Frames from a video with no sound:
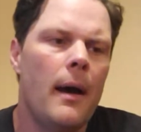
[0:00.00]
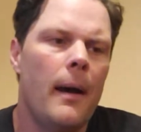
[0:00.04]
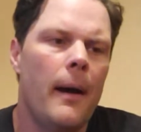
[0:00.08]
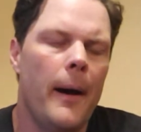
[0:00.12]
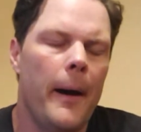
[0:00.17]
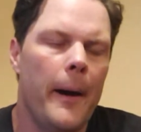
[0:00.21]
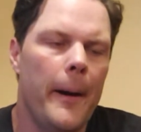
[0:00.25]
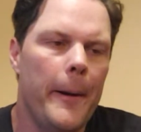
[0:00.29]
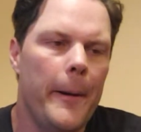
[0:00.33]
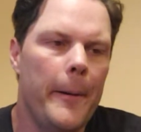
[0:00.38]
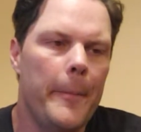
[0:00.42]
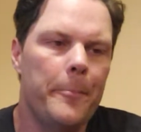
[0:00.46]

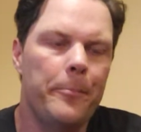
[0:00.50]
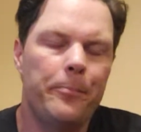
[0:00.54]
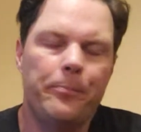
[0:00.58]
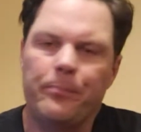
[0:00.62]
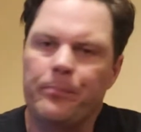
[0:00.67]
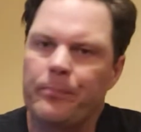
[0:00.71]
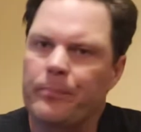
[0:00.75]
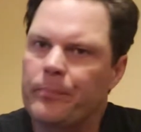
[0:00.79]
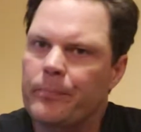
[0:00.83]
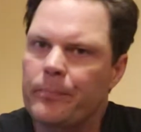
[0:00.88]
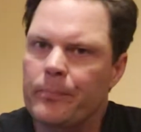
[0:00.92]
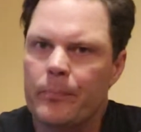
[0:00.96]

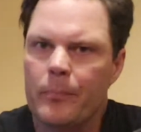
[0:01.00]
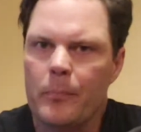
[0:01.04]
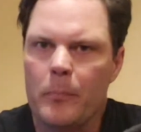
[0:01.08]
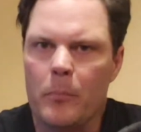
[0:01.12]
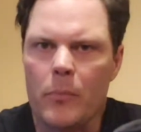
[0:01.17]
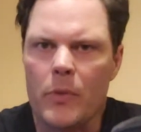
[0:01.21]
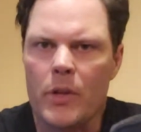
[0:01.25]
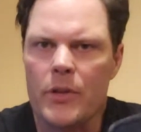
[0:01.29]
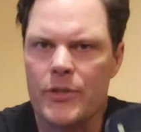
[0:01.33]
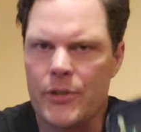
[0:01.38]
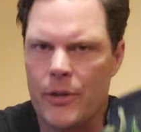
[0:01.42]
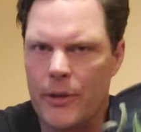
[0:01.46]

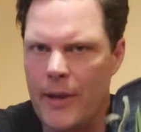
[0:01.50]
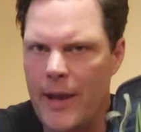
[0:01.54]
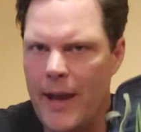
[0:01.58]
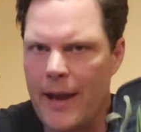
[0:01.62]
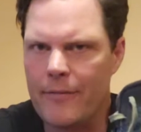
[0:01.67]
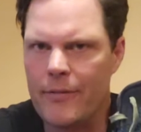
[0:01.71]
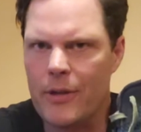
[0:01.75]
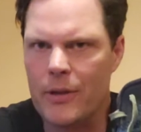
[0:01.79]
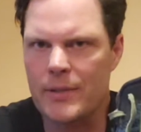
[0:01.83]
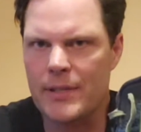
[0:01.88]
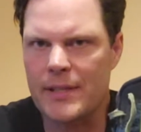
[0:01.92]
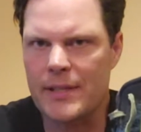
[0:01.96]
So you
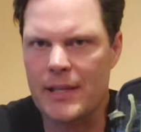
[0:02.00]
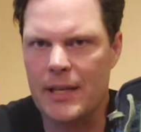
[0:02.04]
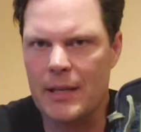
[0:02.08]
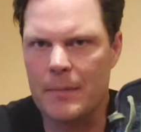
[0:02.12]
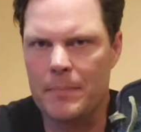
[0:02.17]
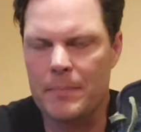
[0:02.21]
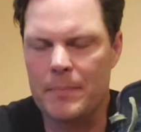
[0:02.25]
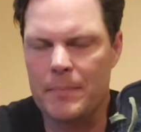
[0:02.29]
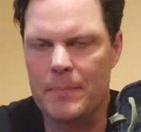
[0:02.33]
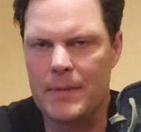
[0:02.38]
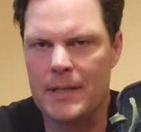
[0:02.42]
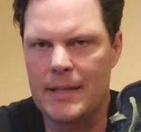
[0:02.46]
have those
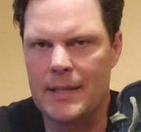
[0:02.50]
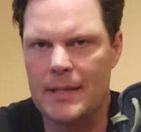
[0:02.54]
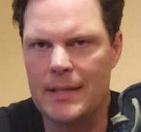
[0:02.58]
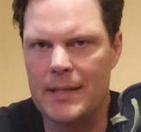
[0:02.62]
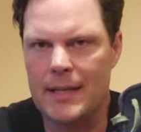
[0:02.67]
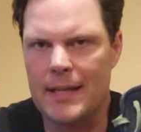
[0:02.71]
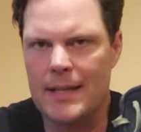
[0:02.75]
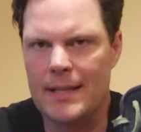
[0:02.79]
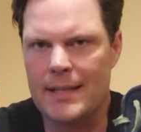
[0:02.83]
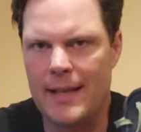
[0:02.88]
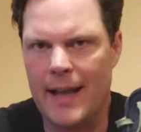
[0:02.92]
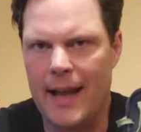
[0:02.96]
steep
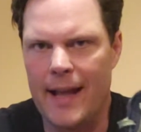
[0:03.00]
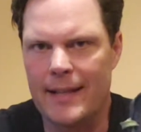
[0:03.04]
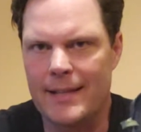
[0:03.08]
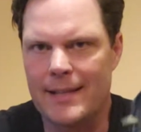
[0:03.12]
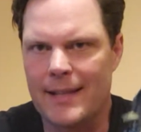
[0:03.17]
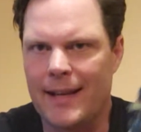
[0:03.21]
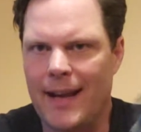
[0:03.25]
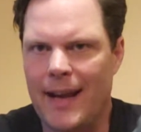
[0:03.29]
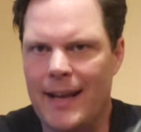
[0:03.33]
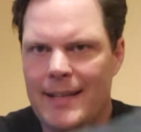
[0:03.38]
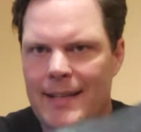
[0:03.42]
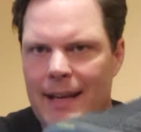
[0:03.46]
descents,
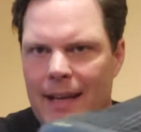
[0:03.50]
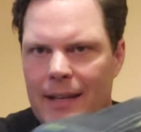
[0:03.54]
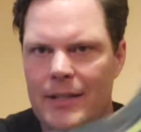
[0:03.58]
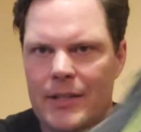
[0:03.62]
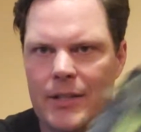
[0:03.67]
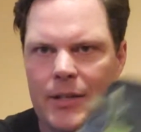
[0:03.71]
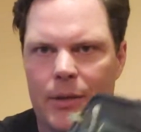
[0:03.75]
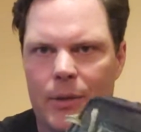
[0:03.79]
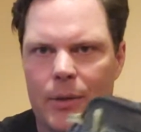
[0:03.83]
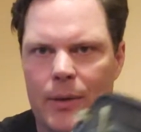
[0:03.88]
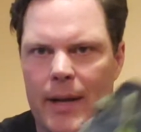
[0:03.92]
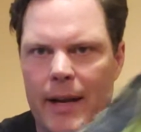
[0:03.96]
and I tend
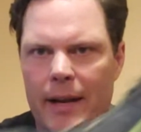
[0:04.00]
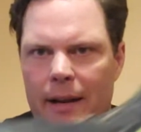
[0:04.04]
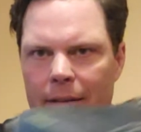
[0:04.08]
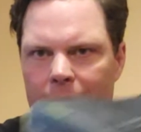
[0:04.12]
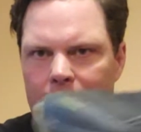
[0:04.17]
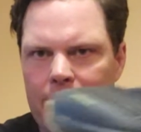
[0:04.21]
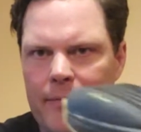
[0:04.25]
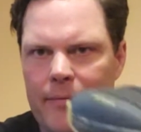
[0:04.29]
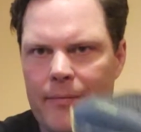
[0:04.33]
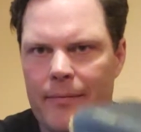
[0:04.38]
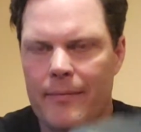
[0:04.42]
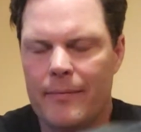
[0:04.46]
to kind
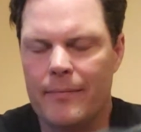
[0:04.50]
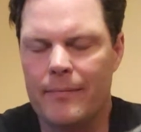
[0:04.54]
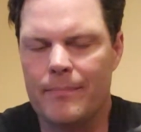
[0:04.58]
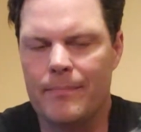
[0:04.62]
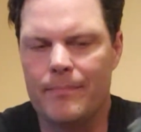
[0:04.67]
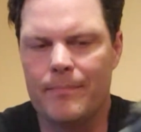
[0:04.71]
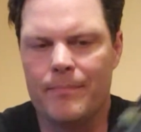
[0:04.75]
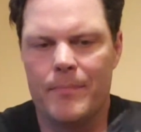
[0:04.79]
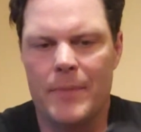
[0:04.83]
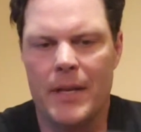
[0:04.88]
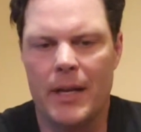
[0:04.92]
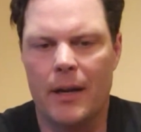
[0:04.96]
of,
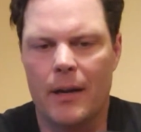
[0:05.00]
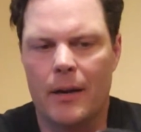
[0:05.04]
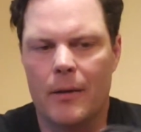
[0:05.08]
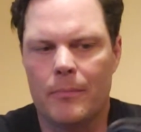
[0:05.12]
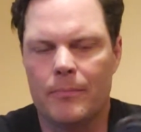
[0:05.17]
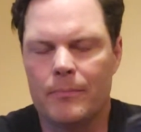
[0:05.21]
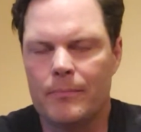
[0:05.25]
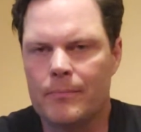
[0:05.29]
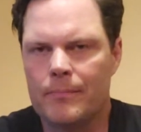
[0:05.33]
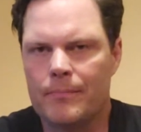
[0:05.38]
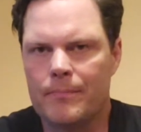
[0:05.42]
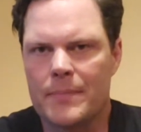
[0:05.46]

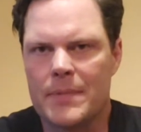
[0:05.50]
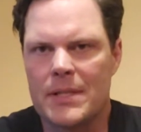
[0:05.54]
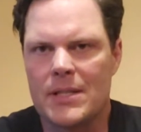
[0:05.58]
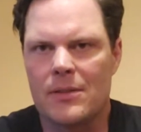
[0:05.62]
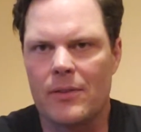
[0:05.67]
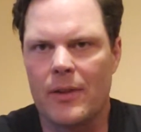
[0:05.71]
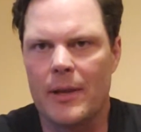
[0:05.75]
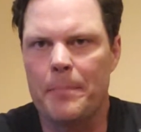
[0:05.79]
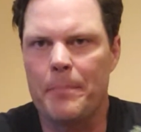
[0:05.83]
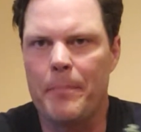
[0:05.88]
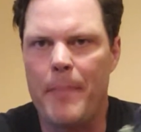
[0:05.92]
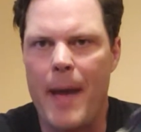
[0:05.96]

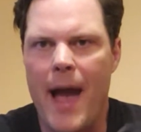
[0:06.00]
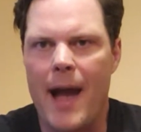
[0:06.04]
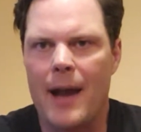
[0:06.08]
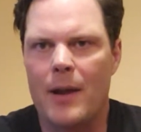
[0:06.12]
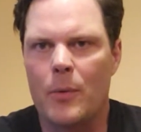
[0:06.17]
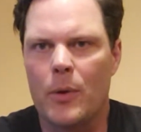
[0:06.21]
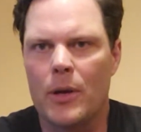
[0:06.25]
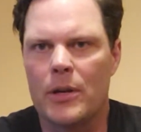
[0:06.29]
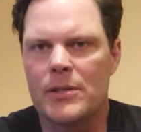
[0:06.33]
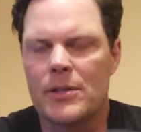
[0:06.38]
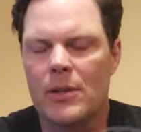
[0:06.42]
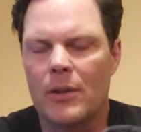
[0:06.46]
slip
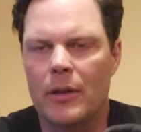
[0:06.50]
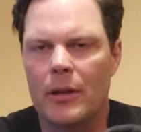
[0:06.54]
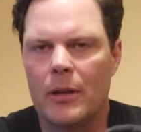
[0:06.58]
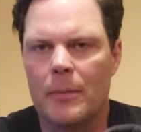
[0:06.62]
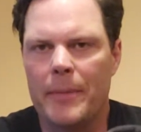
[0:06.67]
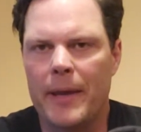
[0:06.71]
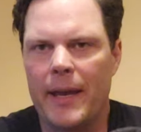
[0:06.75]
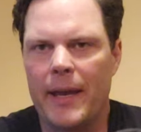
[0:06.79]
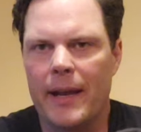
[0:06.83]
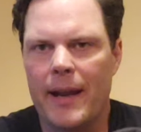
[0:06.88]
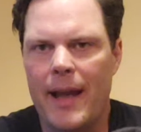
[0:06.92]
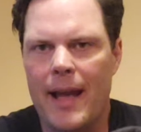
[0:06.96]
backwards a little
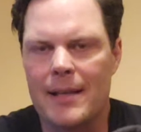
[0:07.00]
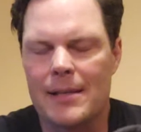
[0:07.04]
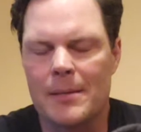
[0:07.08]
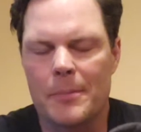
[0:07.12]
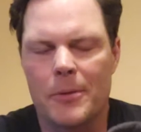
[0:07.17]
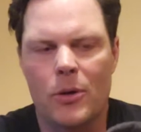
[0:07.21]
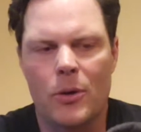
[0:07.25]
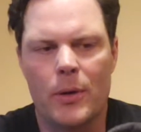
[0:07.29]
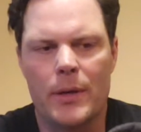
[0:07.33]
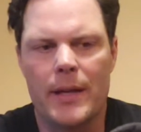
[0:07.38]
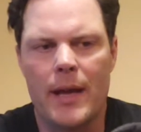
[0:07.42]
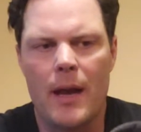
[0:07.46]
bit as I'm
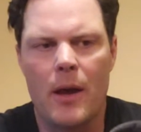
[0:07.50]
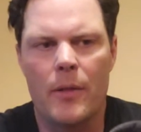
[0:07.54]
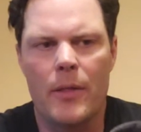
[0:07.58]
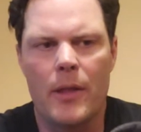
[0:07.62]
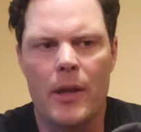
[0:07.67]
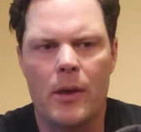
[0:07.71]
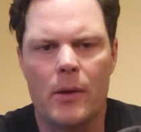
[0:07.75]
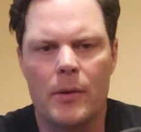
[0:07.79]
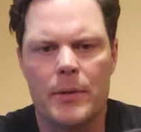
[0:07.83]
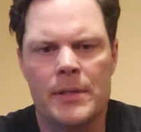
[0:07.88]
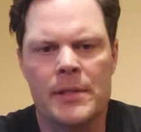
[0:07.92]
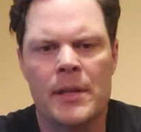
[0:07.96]
going down
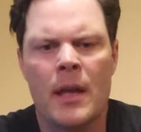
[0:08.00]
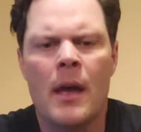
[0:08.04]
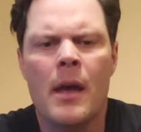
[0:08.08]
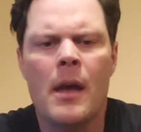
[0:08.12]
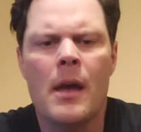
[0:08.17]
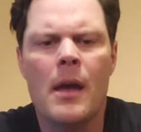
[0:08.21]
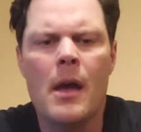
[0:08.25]
those.